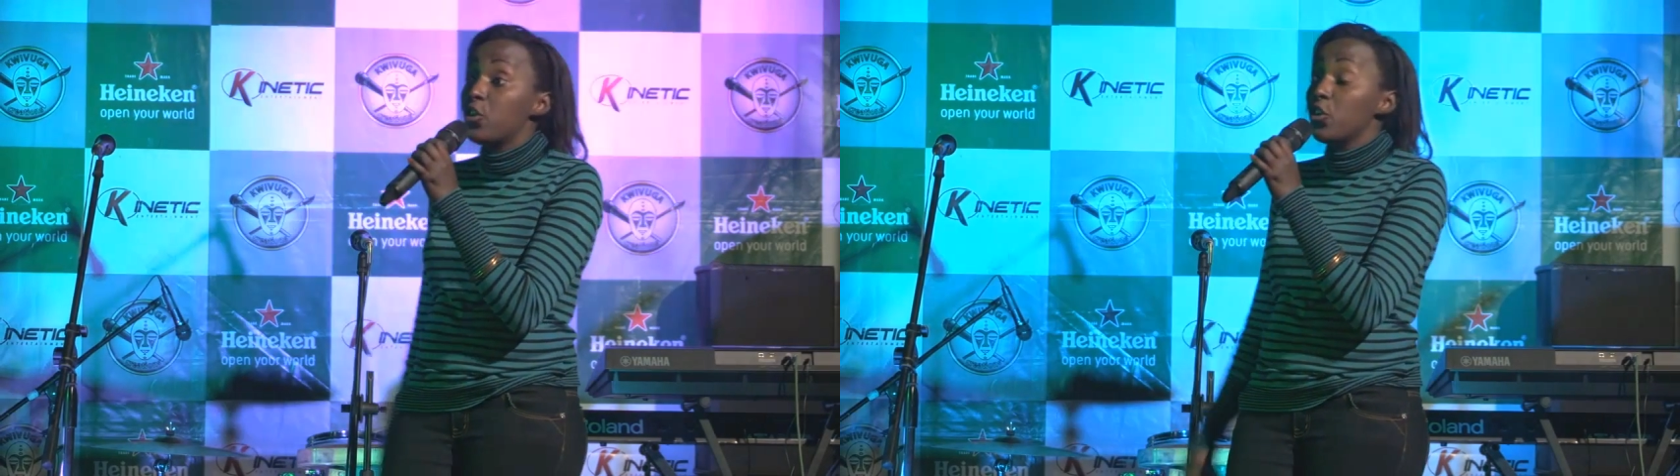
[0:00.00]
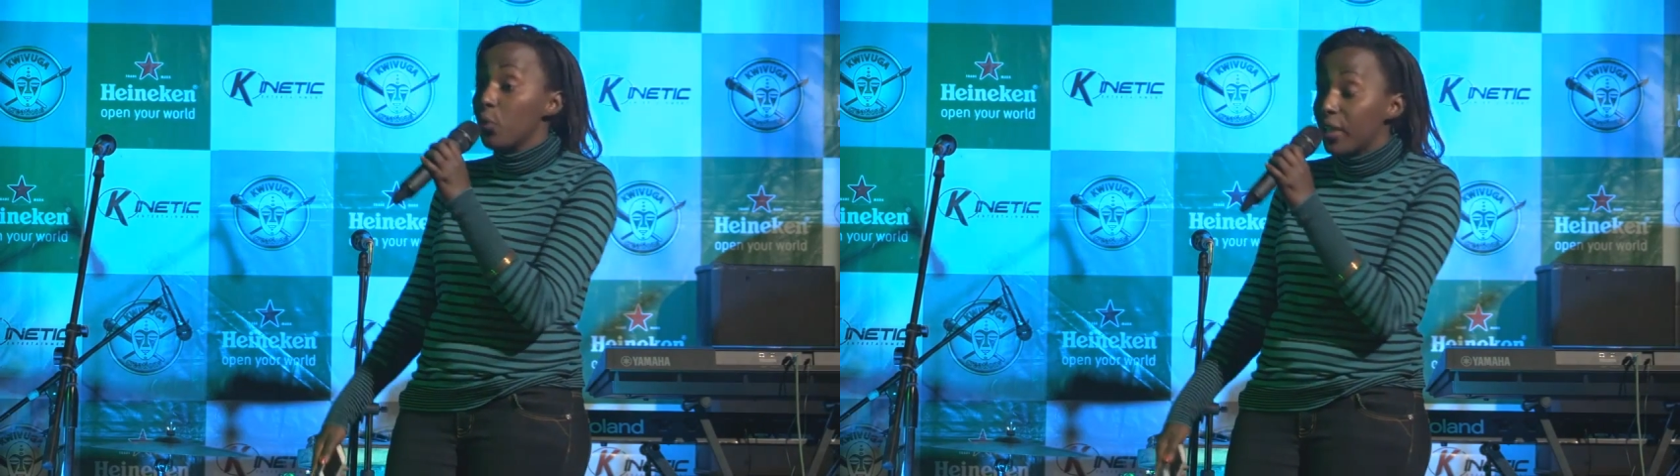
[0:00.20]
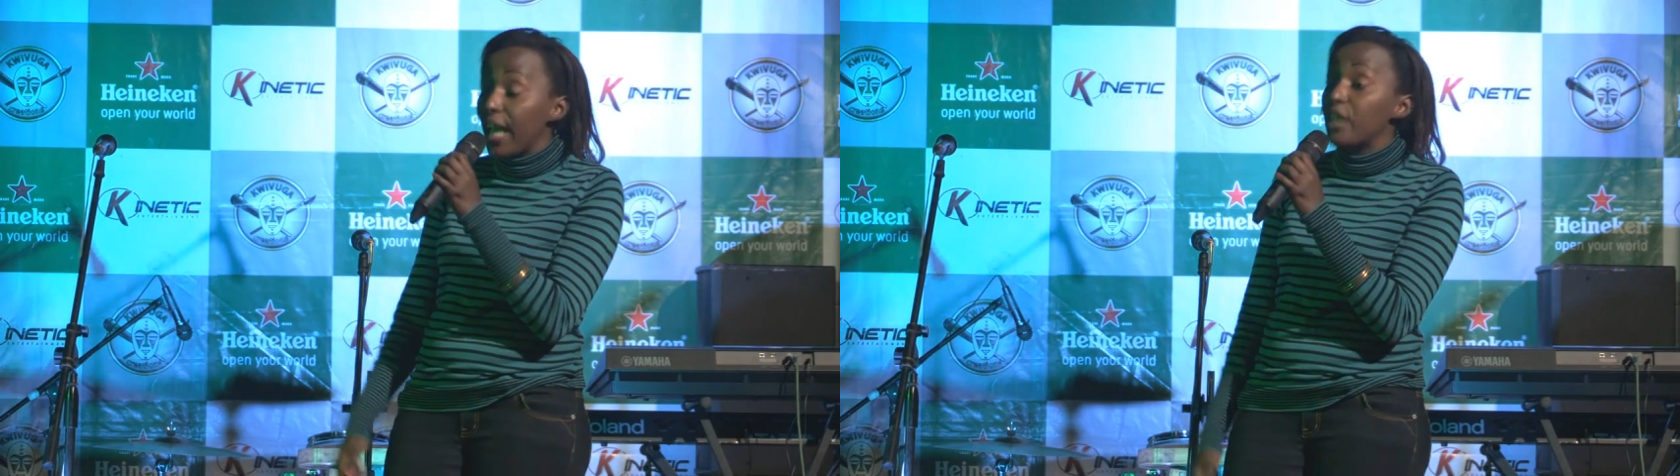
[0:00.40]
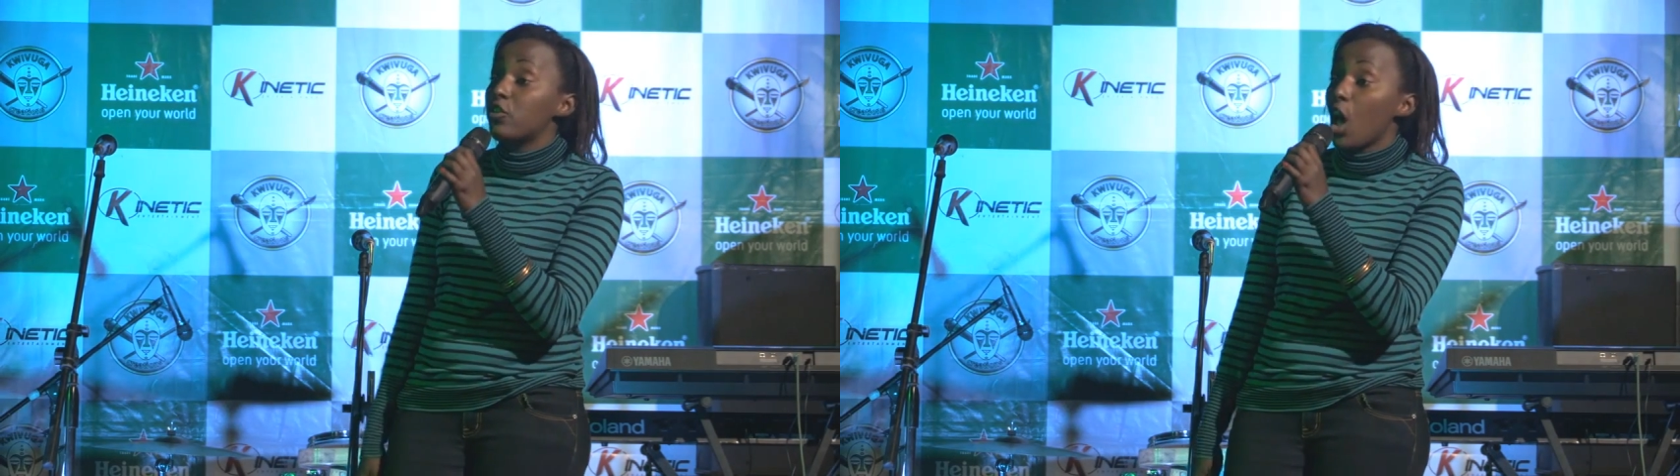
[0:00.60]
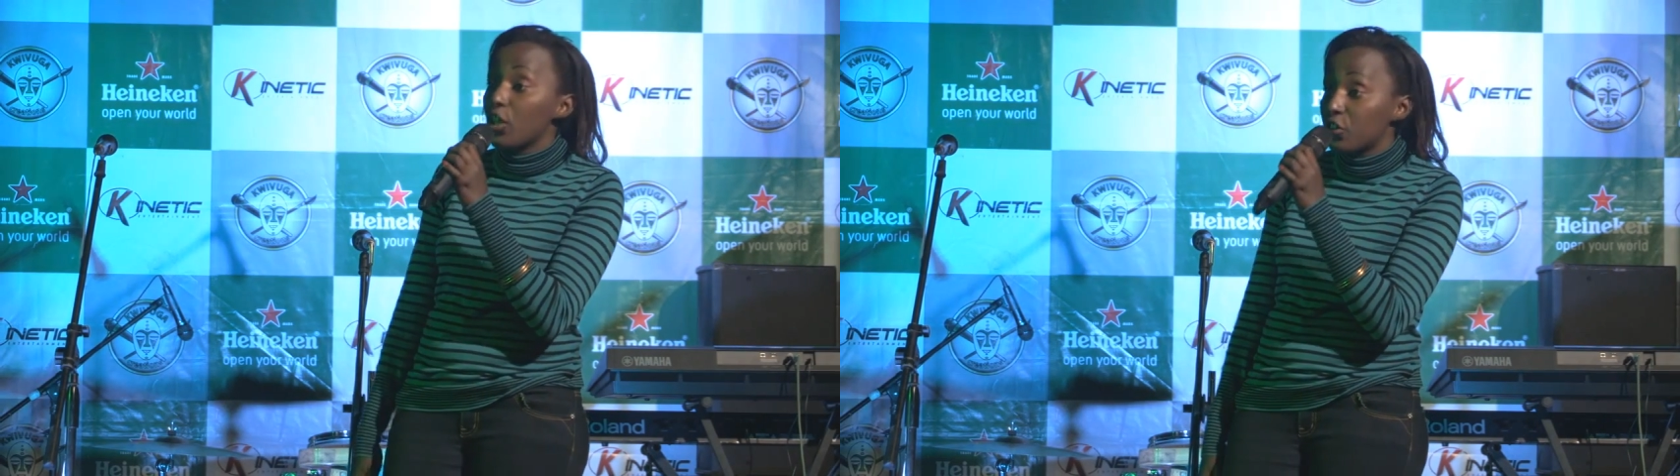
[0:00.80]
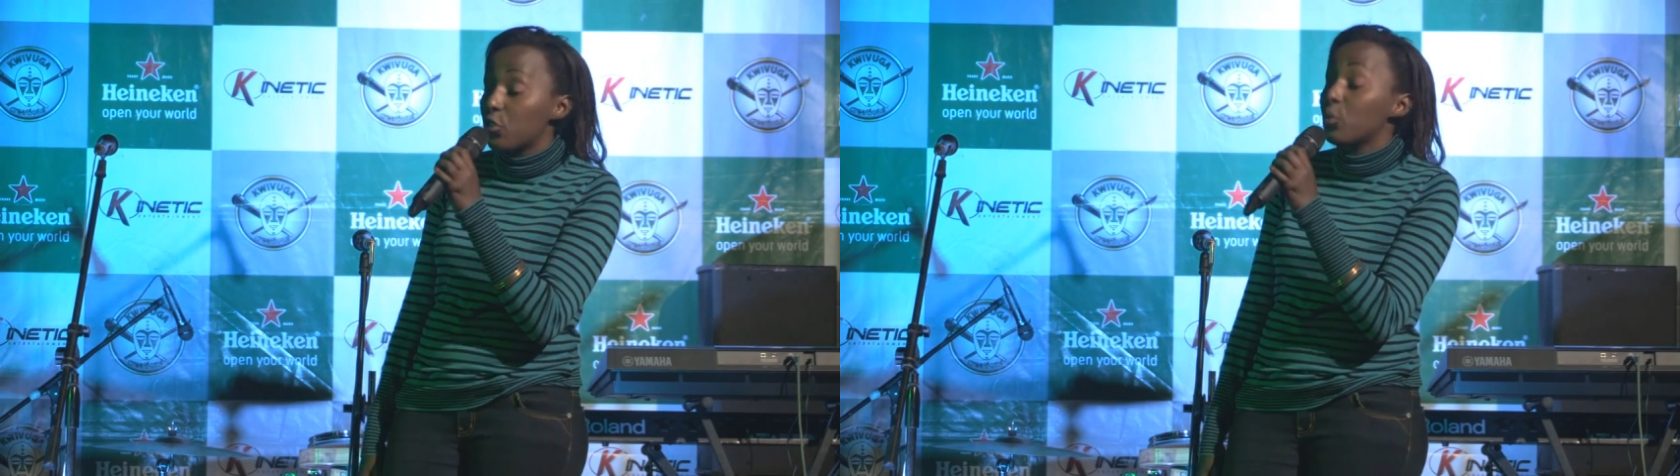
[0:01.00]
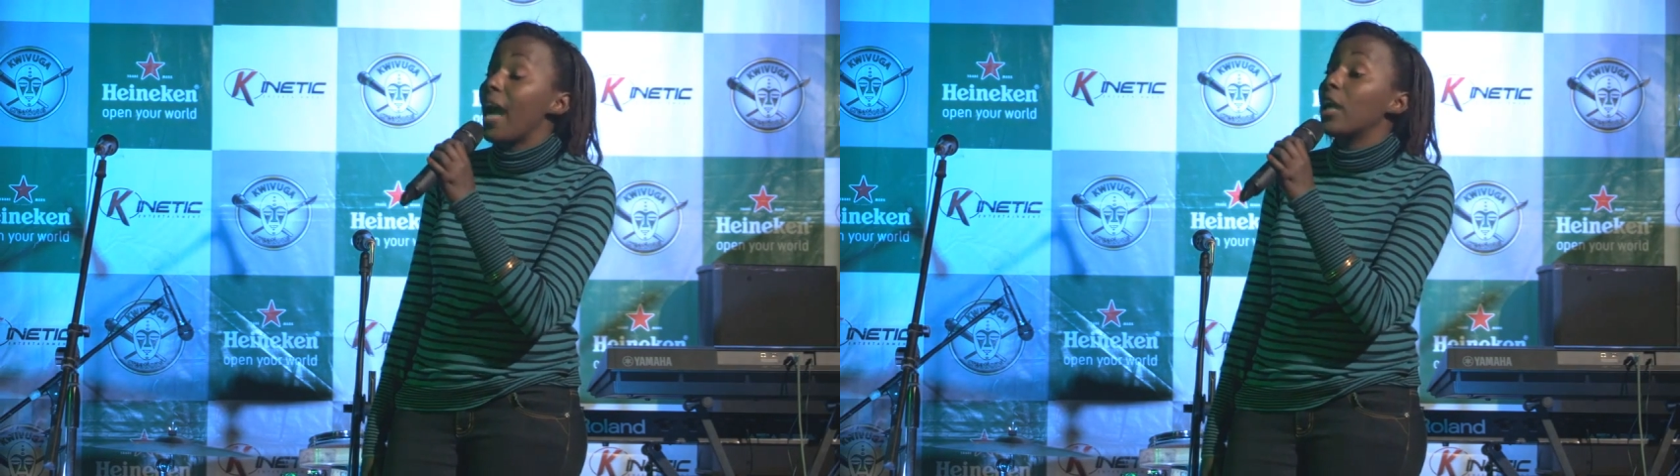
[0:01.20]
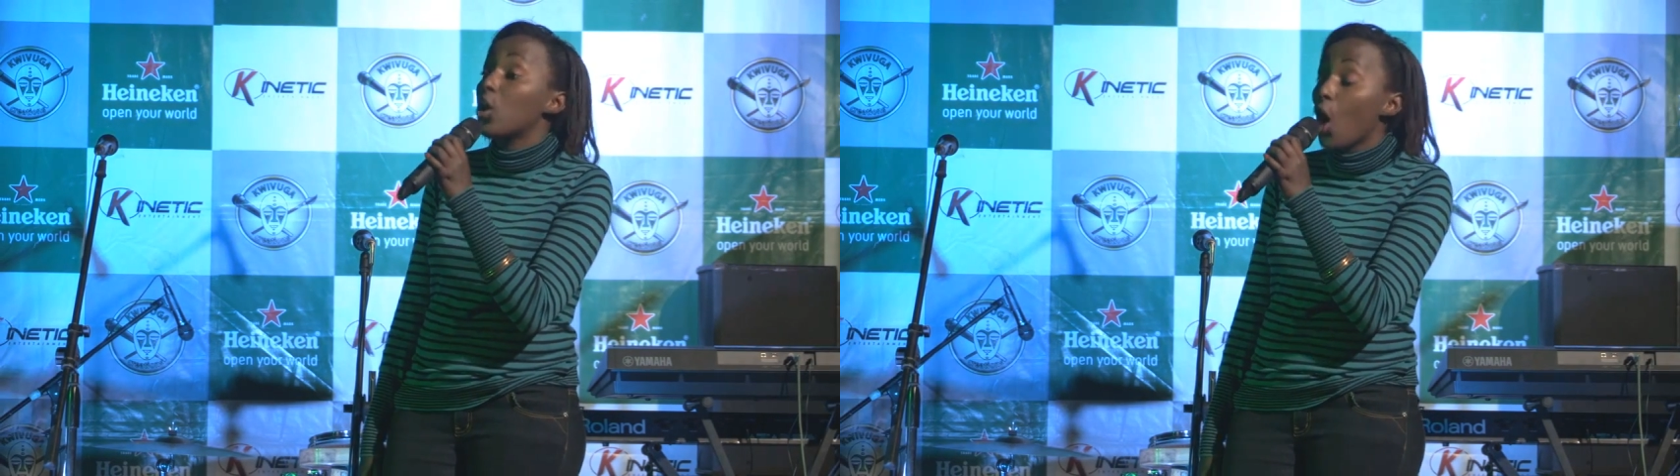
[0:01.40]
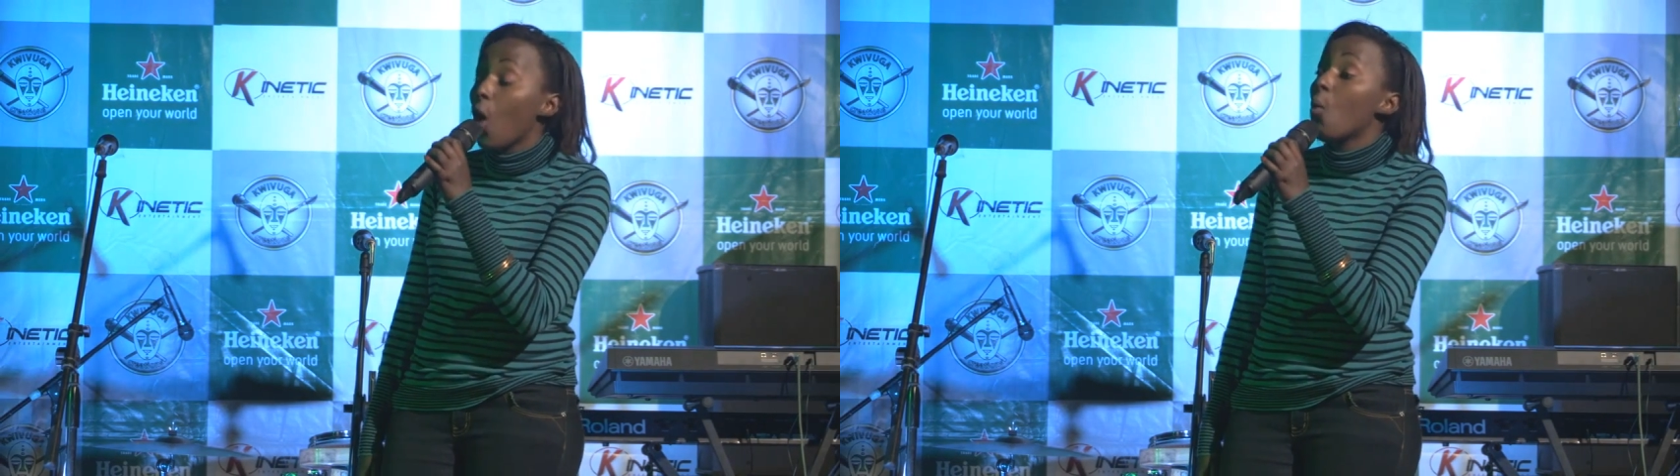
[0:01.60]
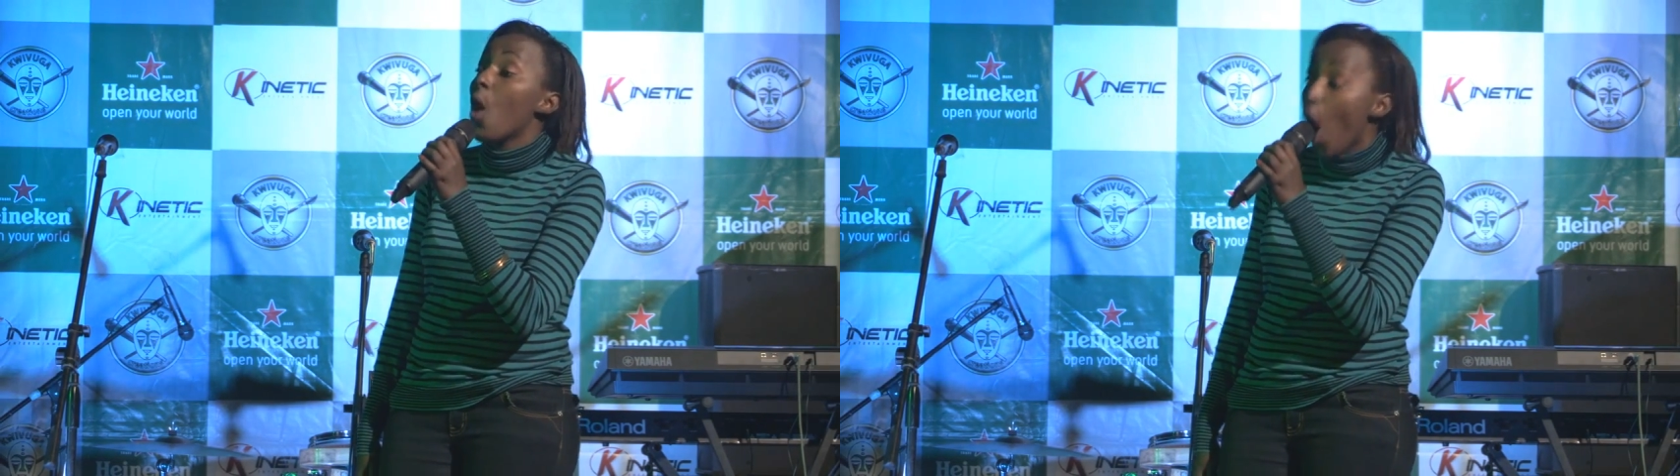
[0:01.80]
Do you gauge or should I
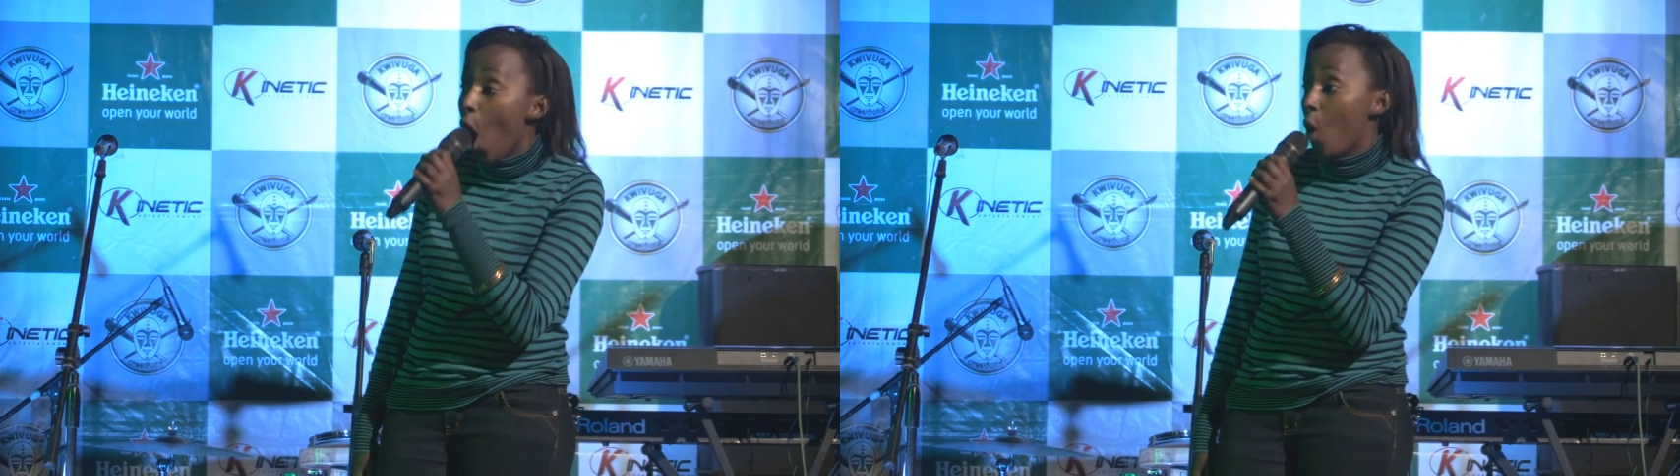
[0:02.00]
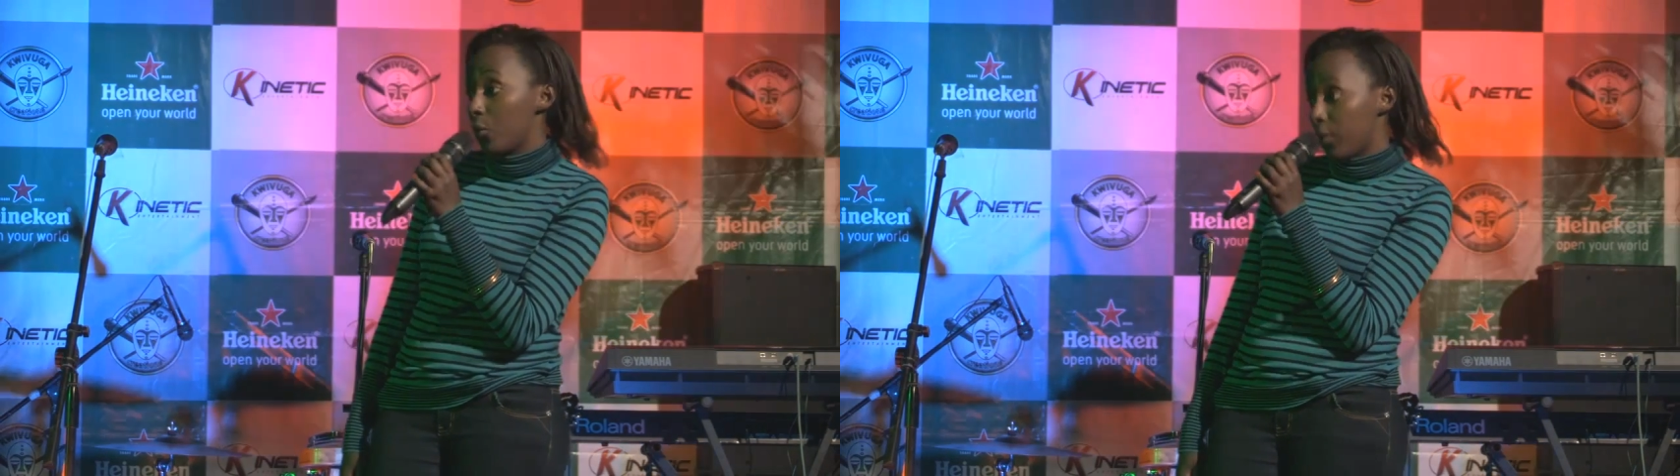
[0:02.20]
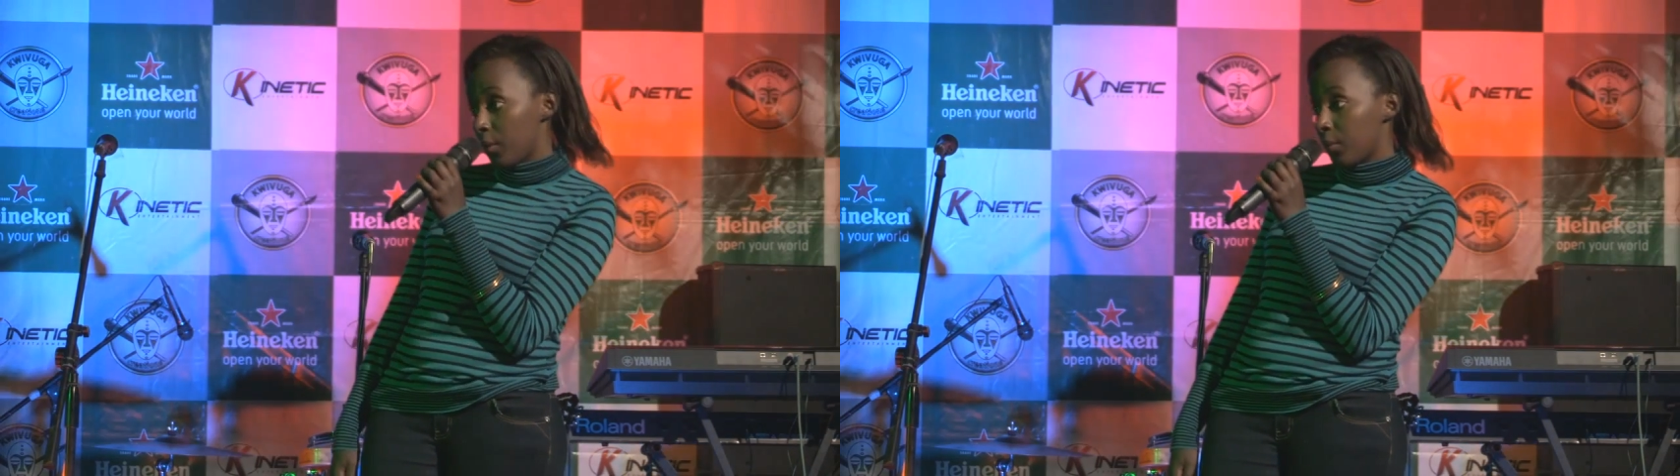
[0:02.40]
go on?